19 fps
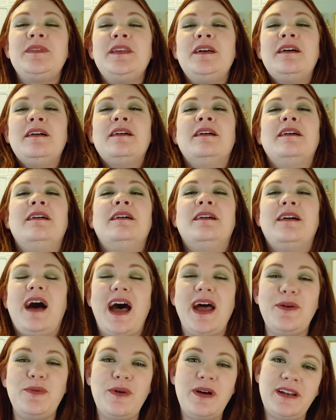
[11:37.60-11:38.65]
oh,
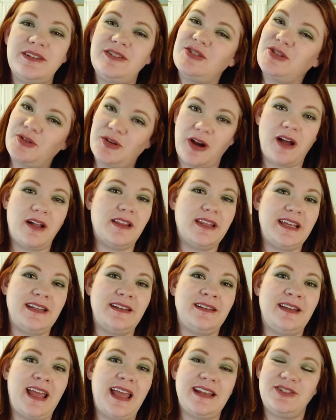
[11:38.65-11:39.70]
I wanted to crawl
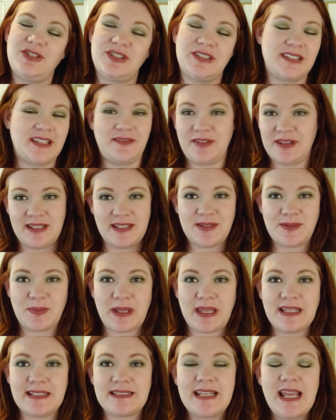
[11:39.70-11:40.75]
in and just live in this
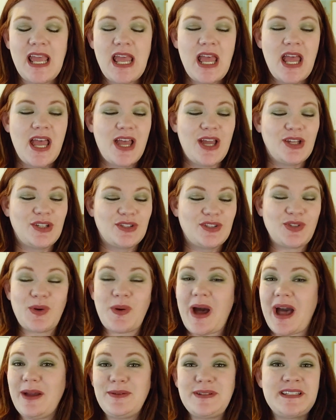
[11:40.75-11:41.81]
place. So
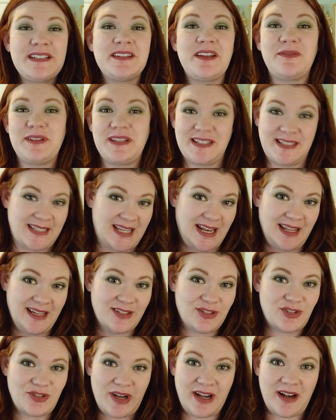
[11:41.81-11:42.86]
I was in love with the setting
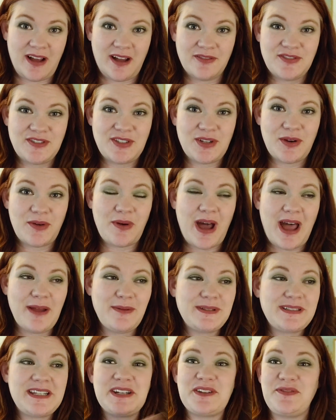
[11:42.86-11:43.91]
straight off. So I
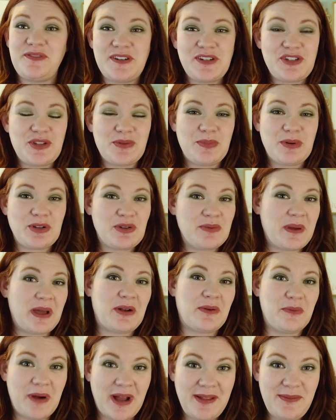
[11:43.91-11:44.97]
was going to finish the book no matter
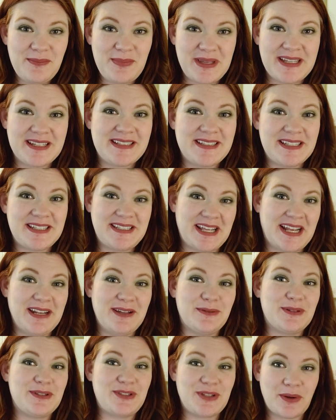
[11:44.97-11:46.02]
what because the
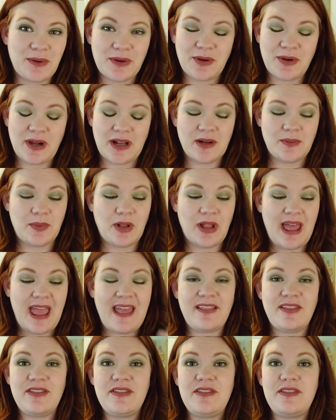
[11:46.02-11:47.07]
setting was so incredible.
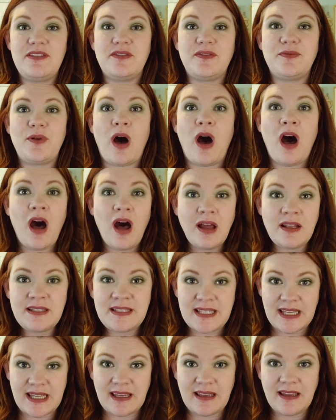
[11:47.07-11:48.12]
And the
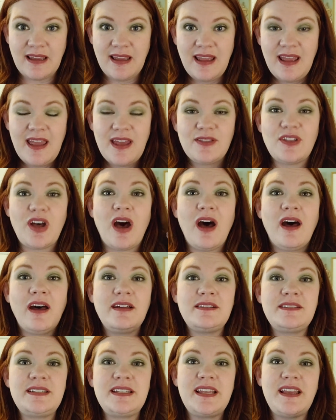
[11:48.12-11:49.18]

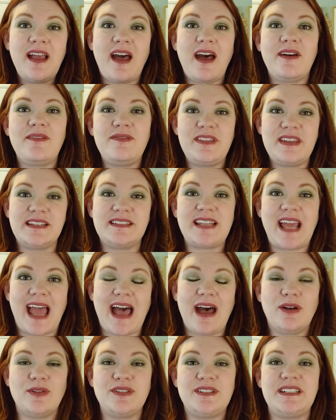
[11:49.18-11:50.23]
haunting of this
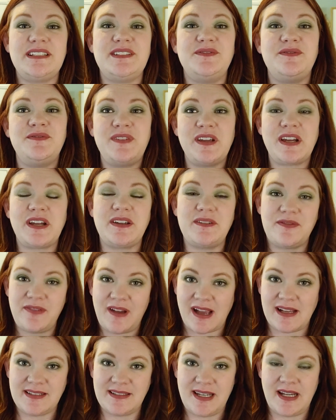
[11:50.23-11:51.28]
house is very
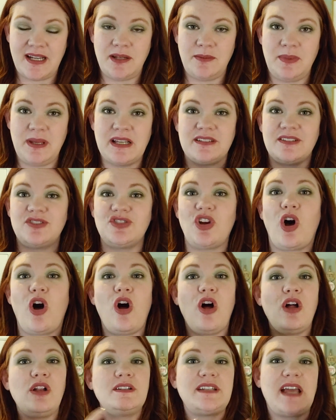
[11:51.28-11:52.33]
fascinating because it's
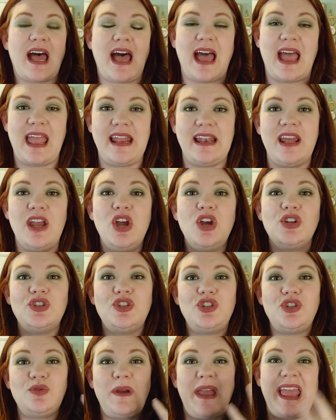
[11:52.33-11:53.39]
all tied
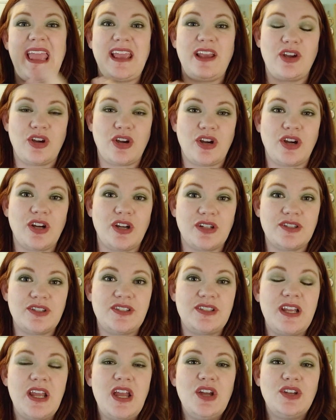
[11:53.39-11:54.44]
to a
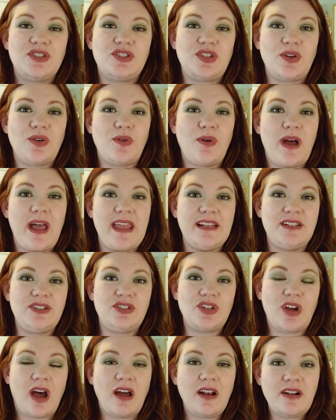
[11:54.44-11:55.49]
curse. So a
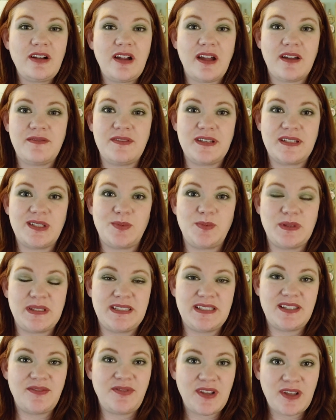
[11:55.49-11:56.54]
daughter of this
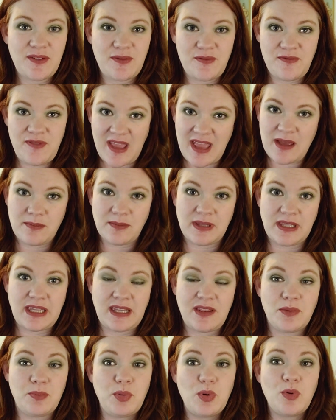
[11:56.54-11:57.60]
specific family,
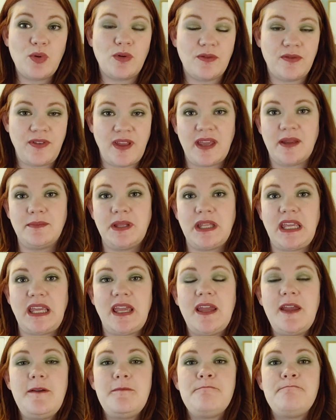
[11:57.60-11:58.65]
the Poole family,
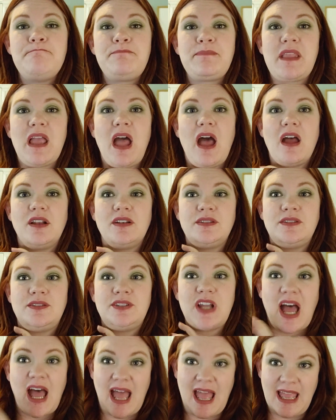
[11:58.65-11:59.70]

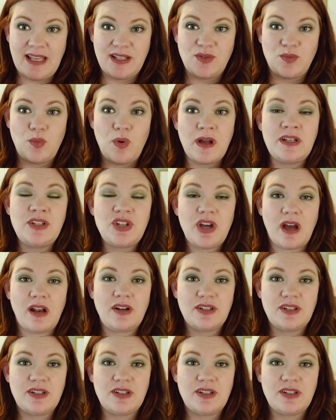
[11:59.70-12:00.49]
dies. One daughter